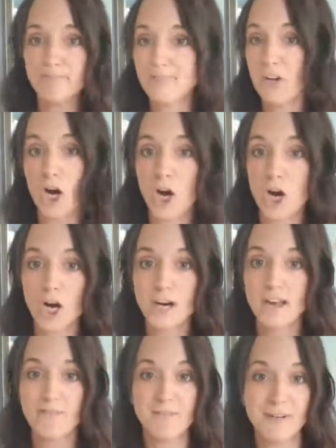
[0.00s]
car,
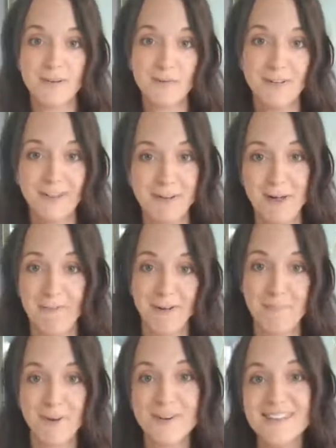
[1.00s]

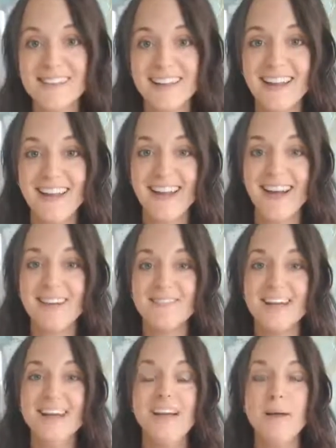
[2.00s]
every purse that I
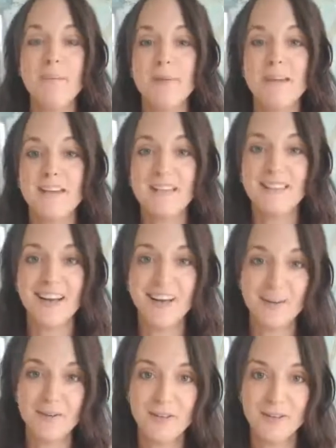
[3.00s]
have, because I
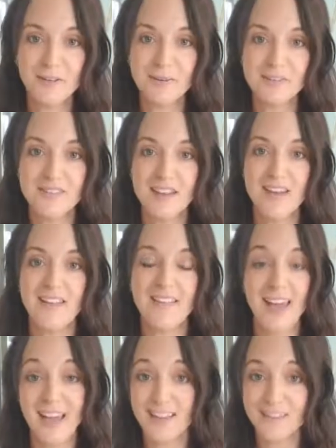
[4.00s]
don't use the
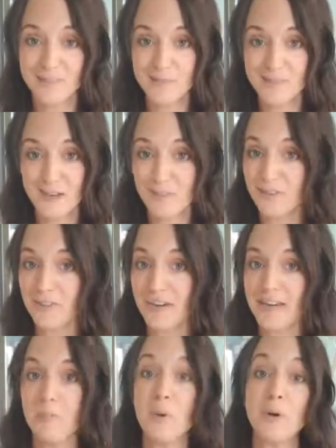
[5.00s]
hand soaps out there
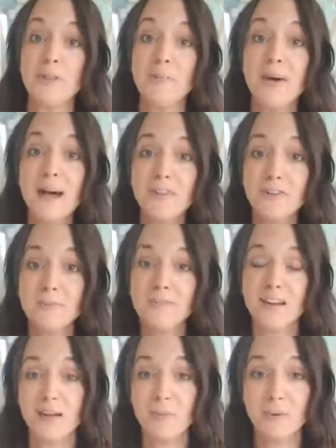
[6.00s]
anymore in the
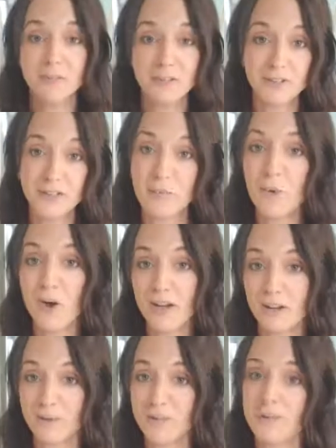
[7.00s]
bathrooms. I will literally walk
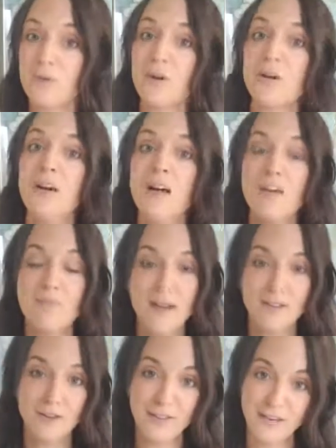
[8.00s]
out the door
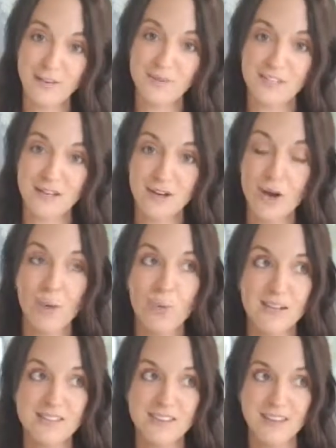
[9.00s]
rather than using
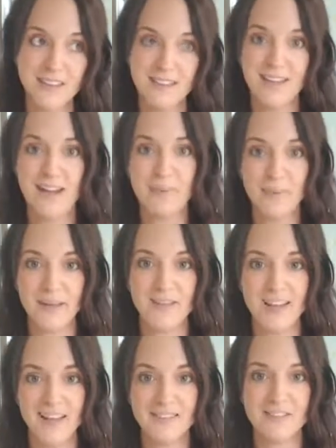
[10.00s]
what's in that
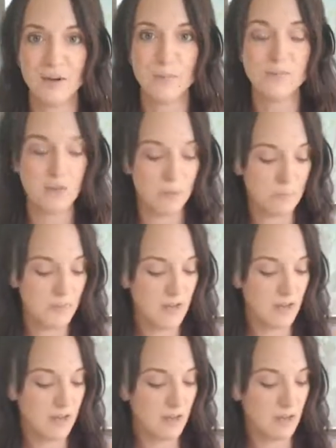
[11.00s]
pink hand soap. So
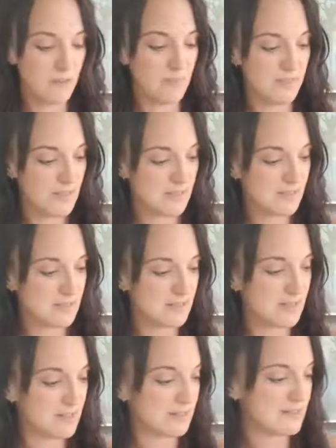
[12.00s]
this
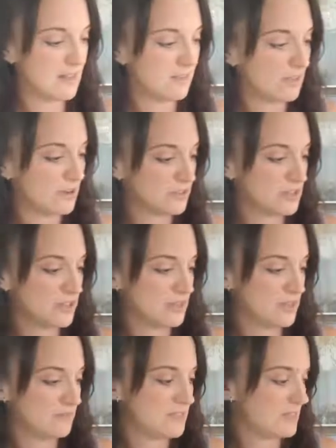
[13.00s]
is a safe
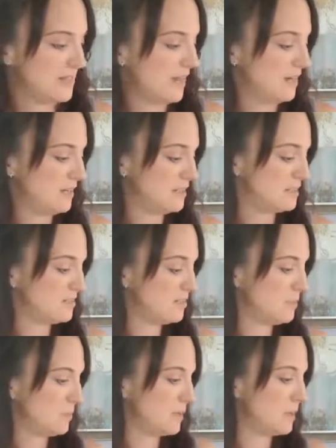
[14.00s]
alternative to that, and it's
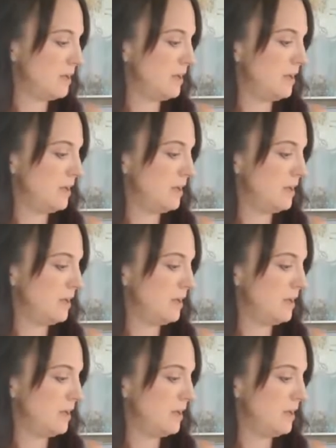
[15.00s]
super